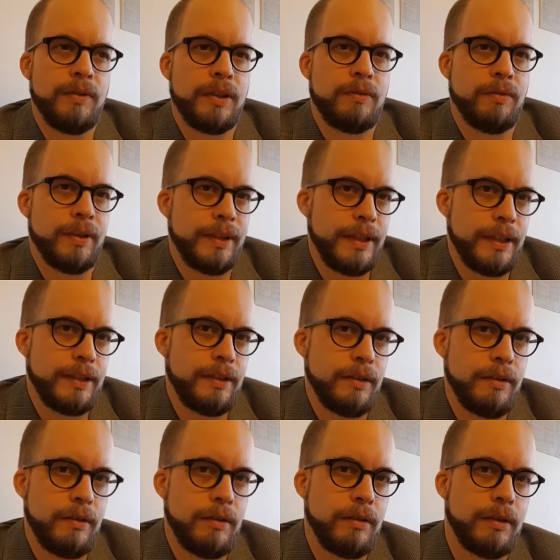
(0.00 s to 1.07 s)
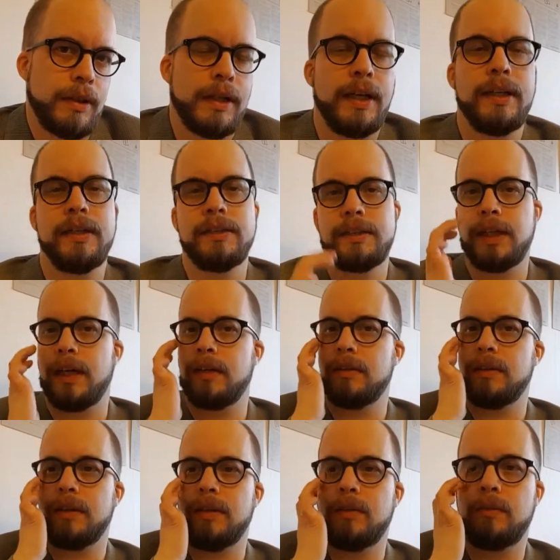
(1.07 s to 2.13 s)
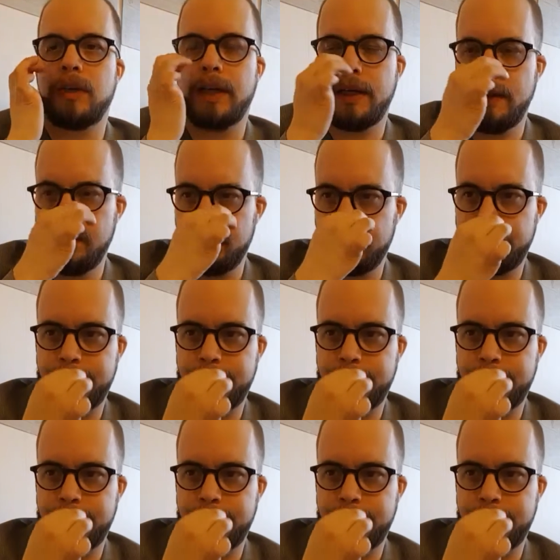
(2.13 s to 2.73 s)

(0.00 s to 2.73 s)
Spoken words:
a traditional kind of stout in a way,